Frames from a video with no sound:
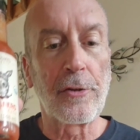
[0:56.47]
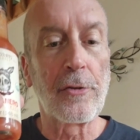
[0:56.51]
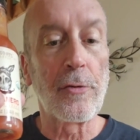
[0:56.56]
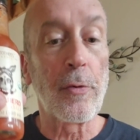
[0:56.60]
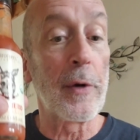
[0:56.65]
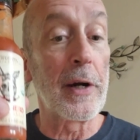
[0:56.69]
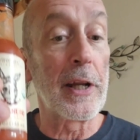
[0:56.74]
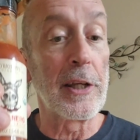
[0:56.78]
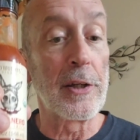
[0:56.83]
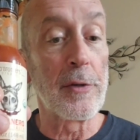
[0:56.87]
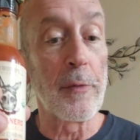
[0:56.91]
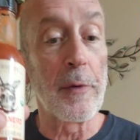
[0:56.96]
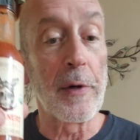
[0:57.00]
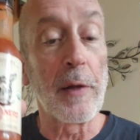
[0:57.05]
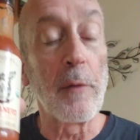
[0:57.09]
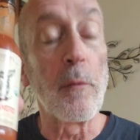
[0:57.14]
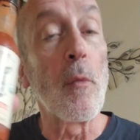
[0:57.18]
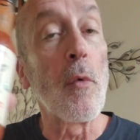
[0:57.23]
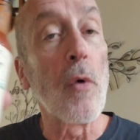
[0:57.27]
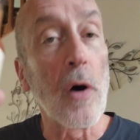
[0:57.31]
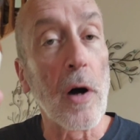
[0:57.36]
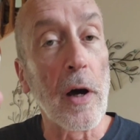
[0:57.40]

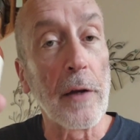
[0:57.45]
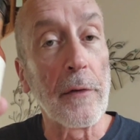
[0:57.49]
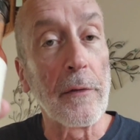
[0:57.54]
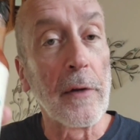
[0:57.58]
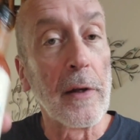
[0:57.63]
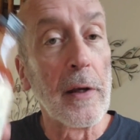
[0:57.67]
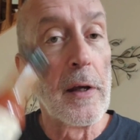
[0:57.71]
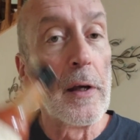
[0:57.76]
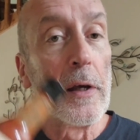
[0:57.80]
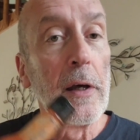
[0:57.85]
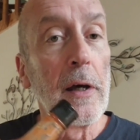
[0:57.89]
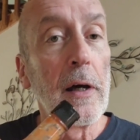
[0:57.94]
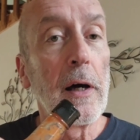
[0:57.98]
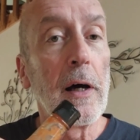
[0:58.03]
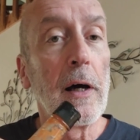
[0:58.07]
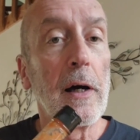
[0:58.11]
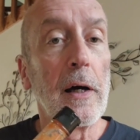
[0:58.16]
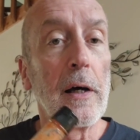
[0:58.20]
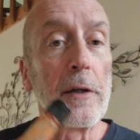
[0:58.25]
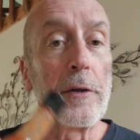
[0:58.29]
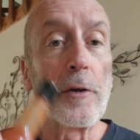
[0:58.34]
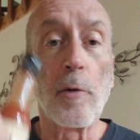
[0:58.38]
2021.
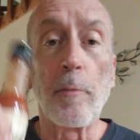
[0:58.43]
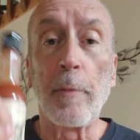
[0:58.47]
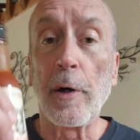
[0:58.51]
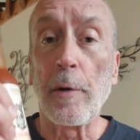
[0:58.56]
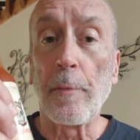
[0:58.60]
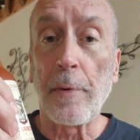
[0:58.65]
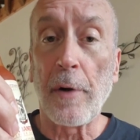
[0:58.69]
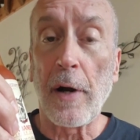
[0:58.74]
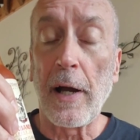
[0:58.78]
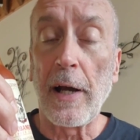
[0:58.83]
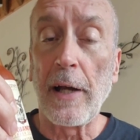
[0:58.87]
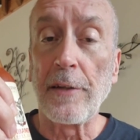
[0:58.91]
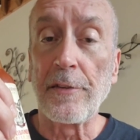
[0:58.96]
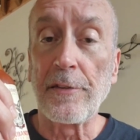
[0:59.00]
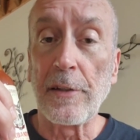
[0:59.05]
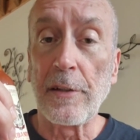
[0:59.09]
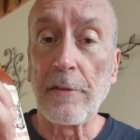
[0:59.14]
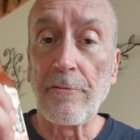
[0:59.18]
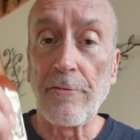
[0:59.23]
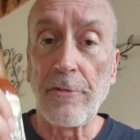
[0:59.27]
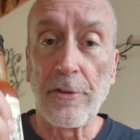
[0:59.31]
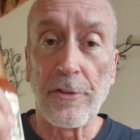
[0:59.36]
Nobel Prize in